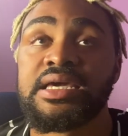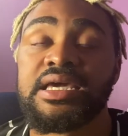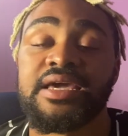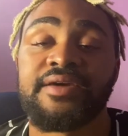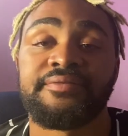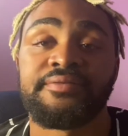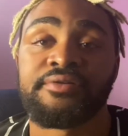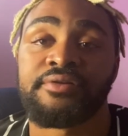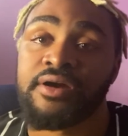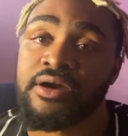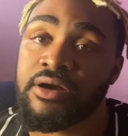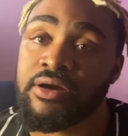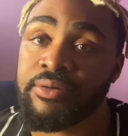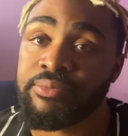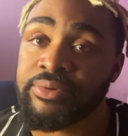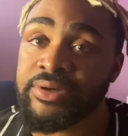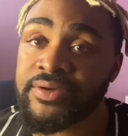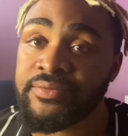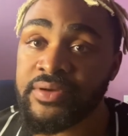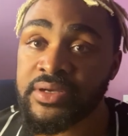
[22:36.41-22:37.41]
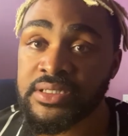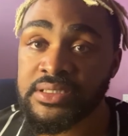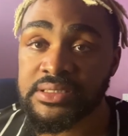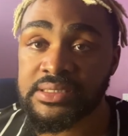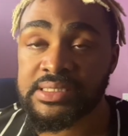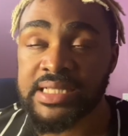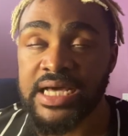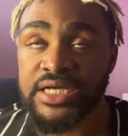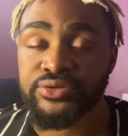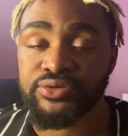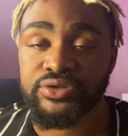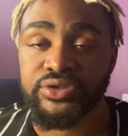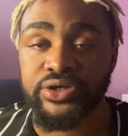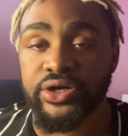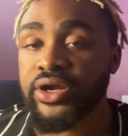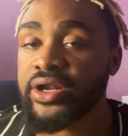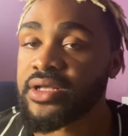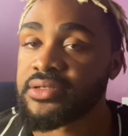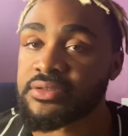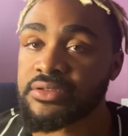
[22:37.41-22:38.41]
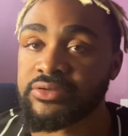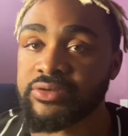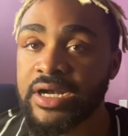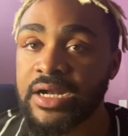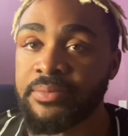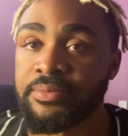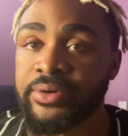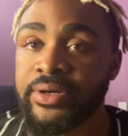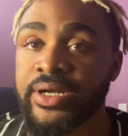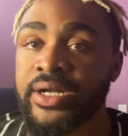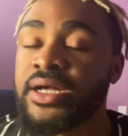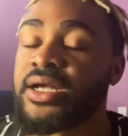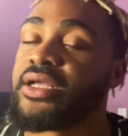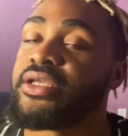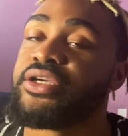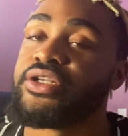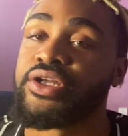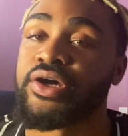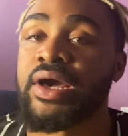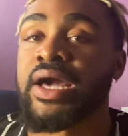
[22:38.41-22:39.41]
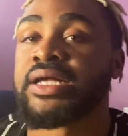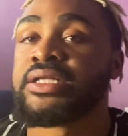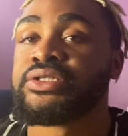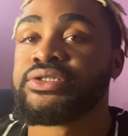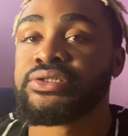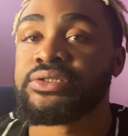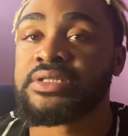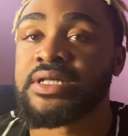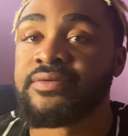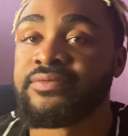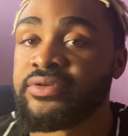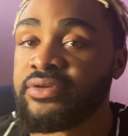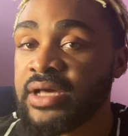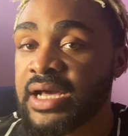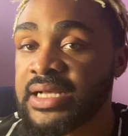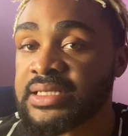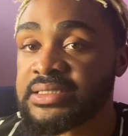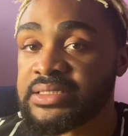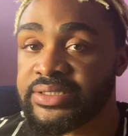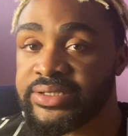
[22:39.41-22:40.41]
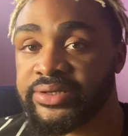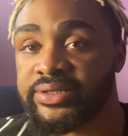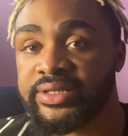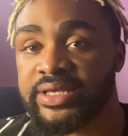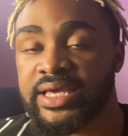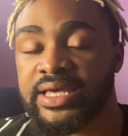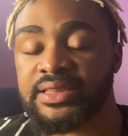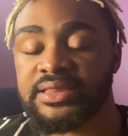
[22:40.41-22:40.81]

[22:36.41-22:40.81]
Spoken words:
If you are a previous / returning subscriber, you know, I do love you guys dearly.